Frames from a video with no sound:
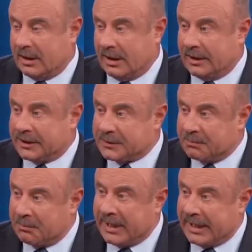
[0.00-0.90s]
and it's
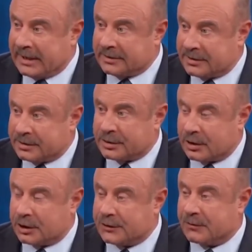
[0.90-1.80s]
Man's
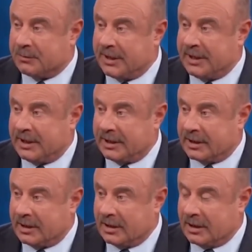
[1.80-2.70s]
Search for
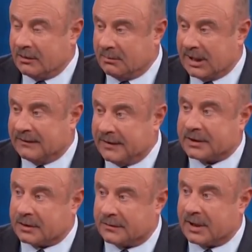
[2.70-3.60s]
Meaning by
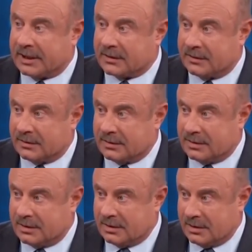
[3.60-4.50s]
Viktor Frankl.
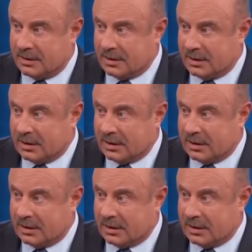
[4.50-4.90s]
Mm-hmm.